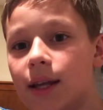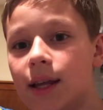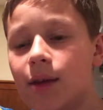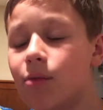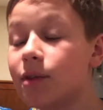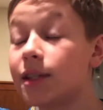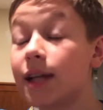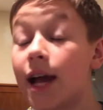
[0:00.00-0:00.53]
It
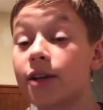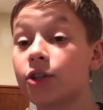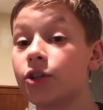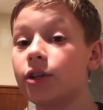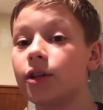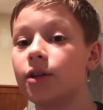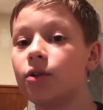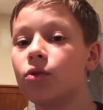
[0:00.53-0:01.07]
was
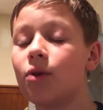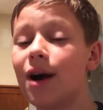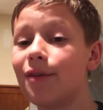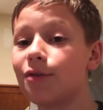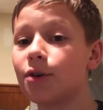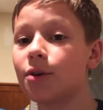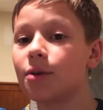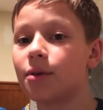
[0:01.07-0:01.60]
actually,
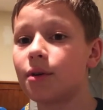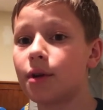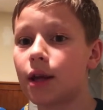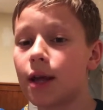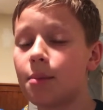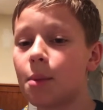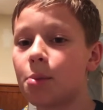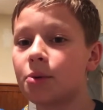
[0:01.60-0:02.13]
whoever
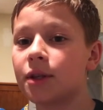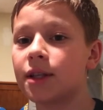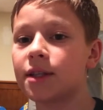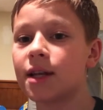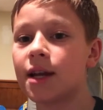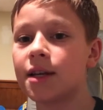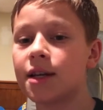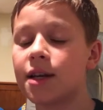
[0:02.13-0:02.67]
came up with this
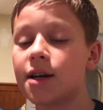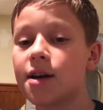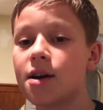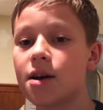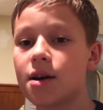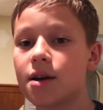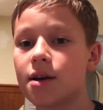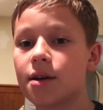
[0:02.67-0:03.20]
idea,
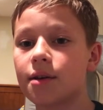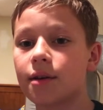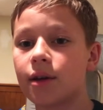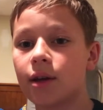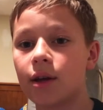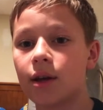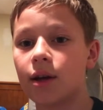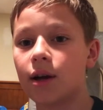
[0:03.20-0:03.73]

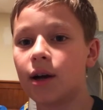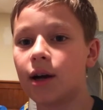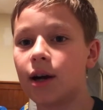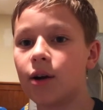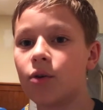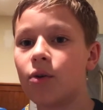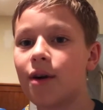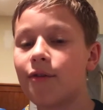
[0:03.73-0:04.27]

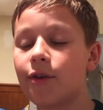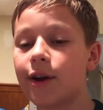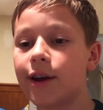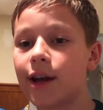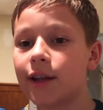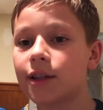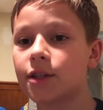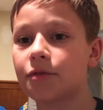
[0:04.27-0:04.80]
whoever I
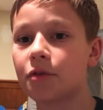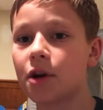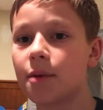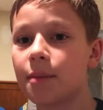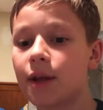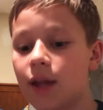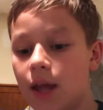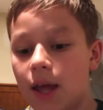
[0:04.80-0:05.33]
got this
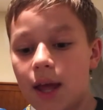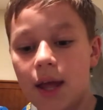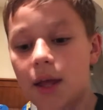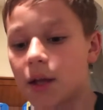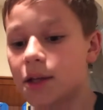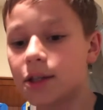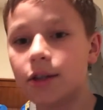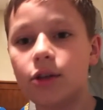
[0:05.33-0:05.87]
from,
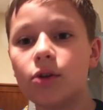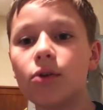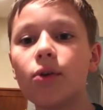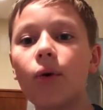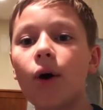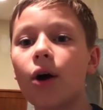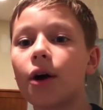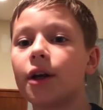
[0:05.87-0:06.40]

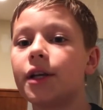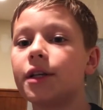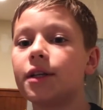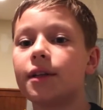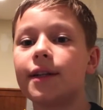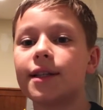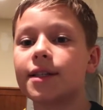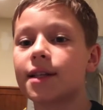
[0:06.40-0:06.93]

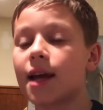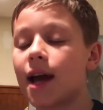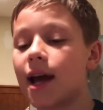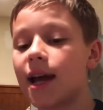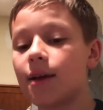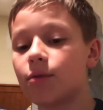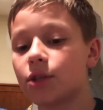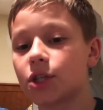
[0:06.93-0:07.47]
this
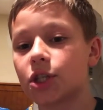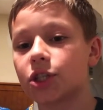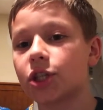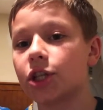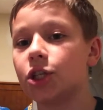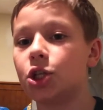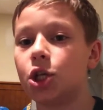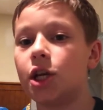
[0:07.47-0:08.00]
guy was just
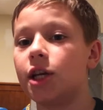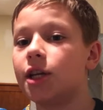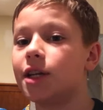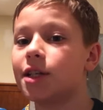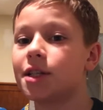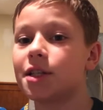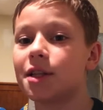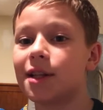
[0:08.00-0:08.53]
a
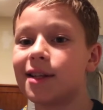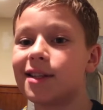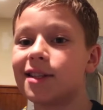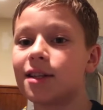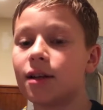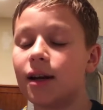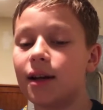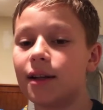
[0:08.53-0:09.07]
genius. This
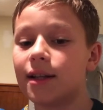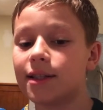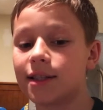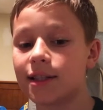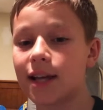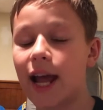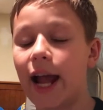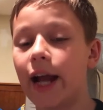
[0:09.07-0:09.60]

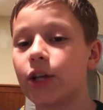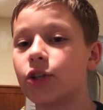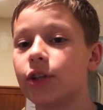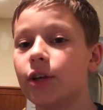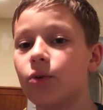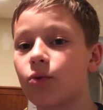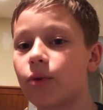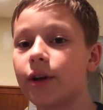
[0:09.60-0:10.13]
is
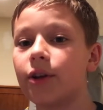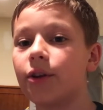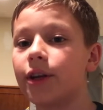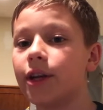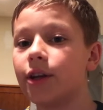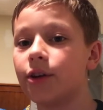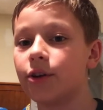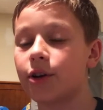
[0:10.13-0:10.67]
actually a
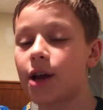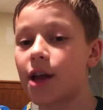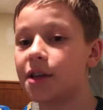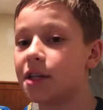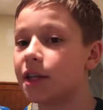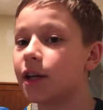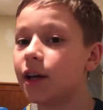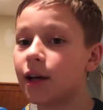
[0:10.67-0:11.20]
really good
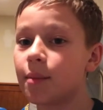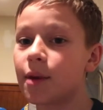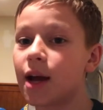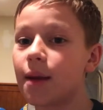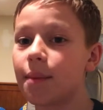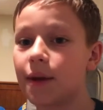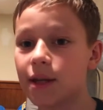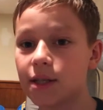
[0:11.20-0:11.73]
idea, in my
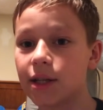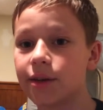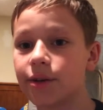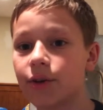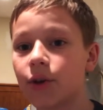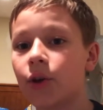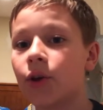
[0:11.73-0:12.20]
opinion.